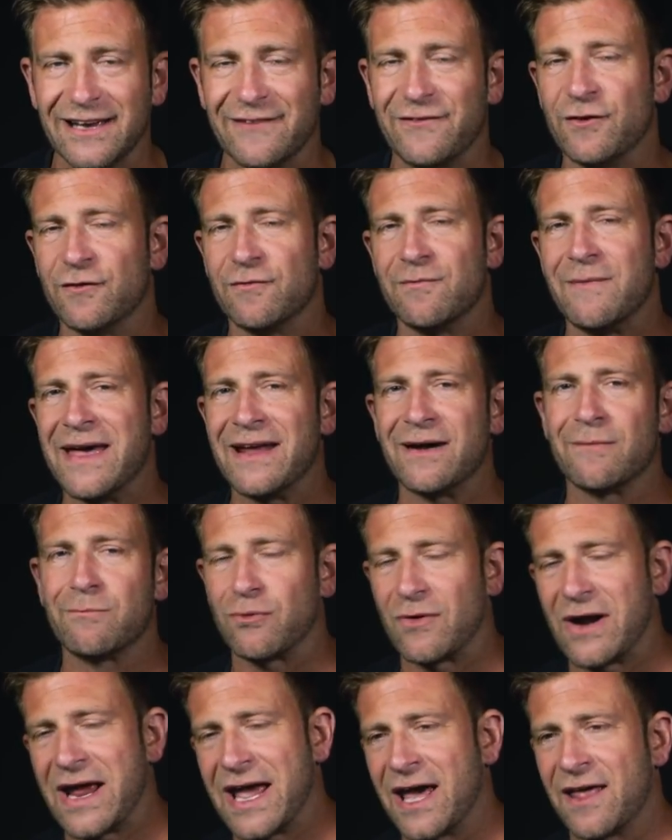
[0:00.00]
if you've made a
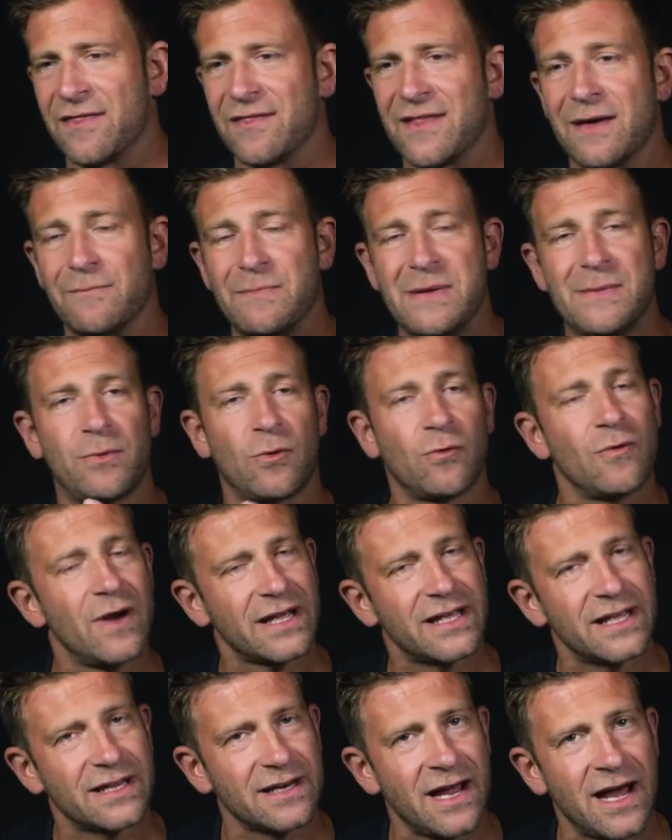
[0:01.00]
brand that people
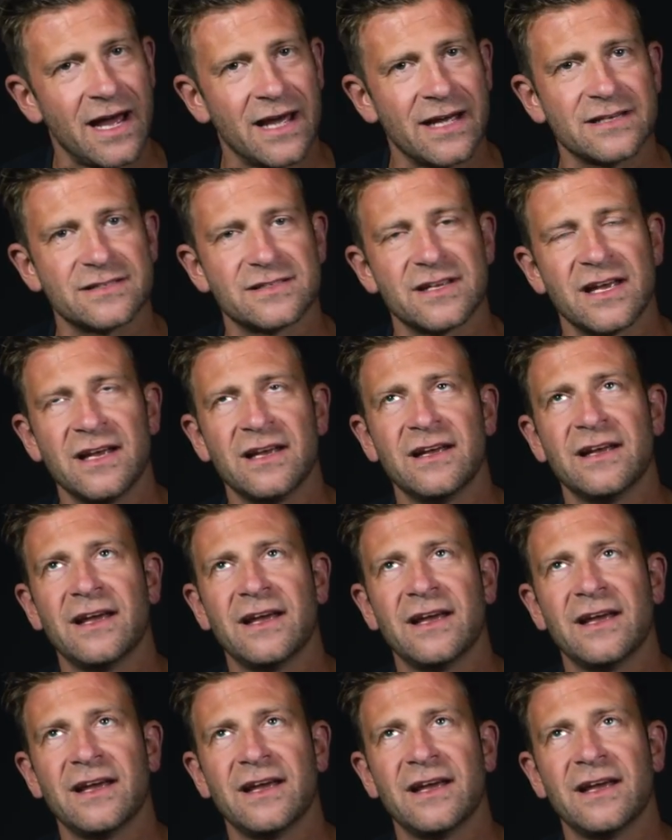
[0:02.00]
recognize